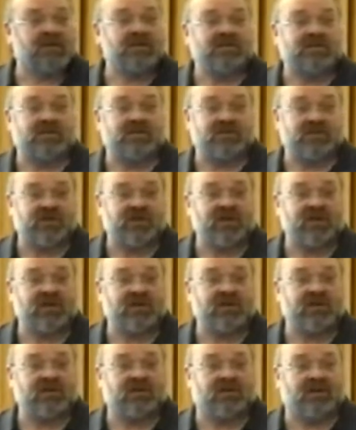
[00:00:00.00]
to
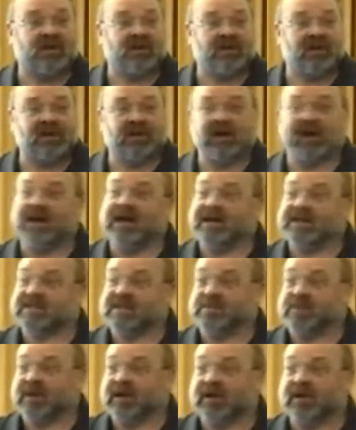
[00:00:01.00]
turn the
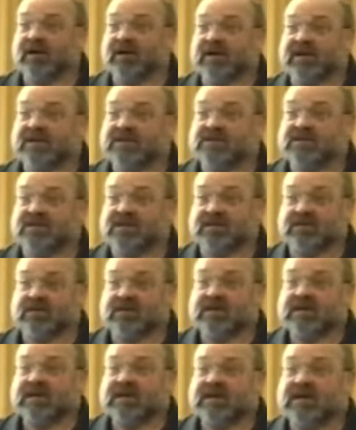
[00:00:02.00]
XML into
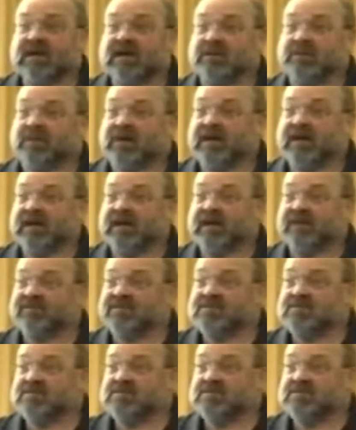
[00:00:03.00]
PDFs.